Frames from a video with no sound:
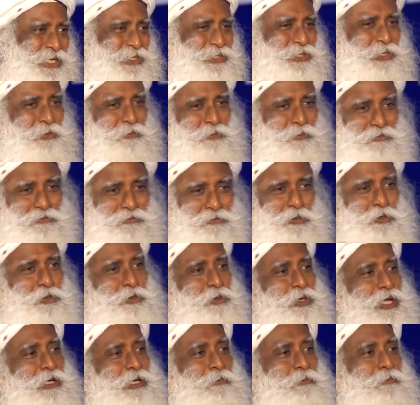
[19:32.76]
So before
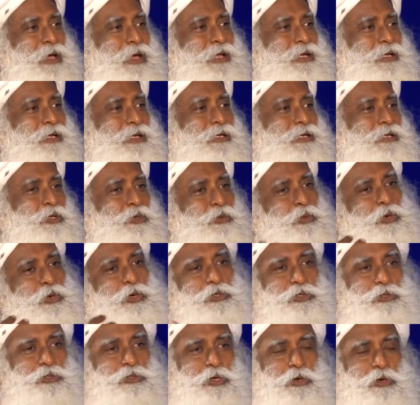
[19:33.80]
you get married, you
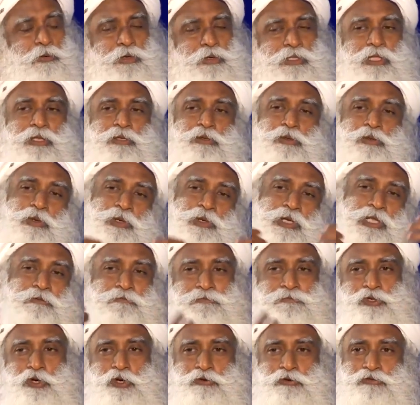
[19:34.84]
want to know whether you
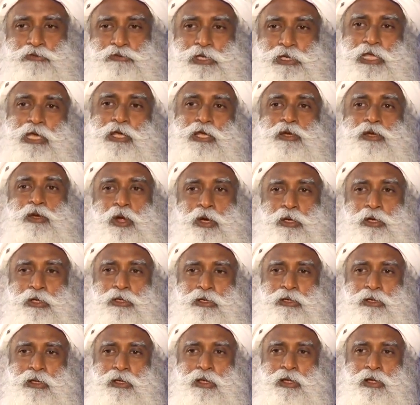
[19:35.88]
live joyfully or not.
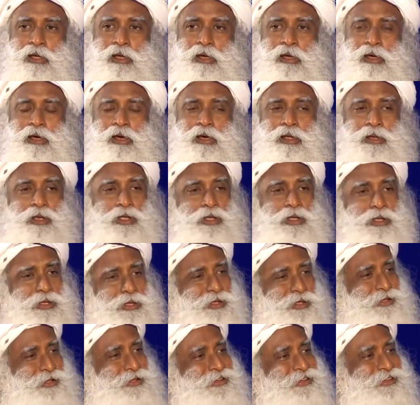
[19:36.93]
Arre?
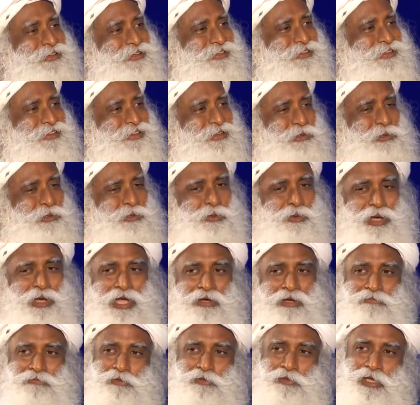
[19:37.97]
You
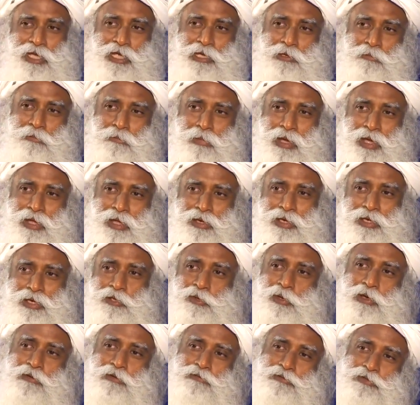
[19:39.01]
have to get married,
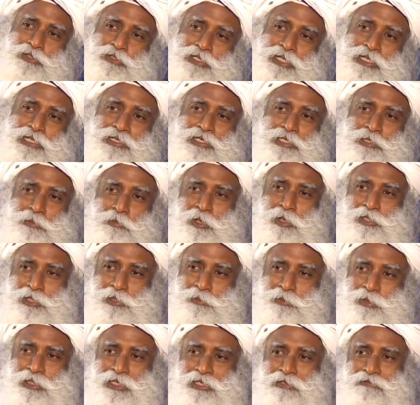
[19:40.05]
you have to take
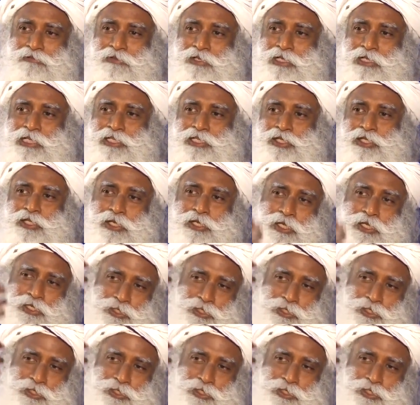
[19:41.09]
responsibility for each other